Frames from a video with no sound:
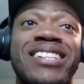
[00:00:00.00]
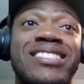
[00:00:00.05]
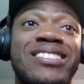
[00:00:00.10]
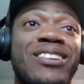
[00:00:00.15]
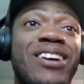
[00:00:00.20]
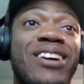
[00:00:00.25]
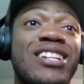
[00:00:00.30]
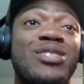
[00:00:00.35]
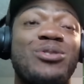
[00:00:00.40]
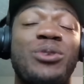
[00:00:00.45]
So
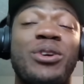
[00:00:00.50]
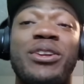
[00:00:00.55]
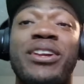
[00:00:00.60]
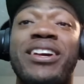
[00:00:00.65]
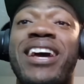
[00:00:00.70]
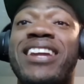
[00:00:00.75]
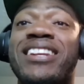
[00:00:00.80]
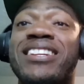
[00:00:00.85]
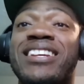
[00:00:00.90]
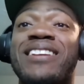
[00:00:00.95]
I just want to
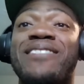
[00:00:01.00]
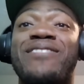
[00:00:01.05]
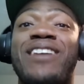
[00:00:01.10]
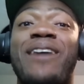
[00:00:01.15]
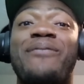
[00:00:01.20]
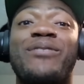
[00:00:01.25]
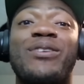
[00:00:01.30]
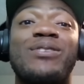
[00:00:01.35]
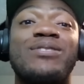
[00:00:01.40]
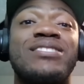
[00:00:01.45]
identify
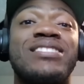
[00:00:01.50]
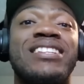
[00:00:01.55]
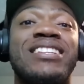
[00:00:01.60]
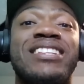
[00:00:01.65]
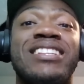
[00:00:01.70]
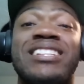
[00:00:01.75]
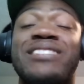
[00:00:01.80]
both teams.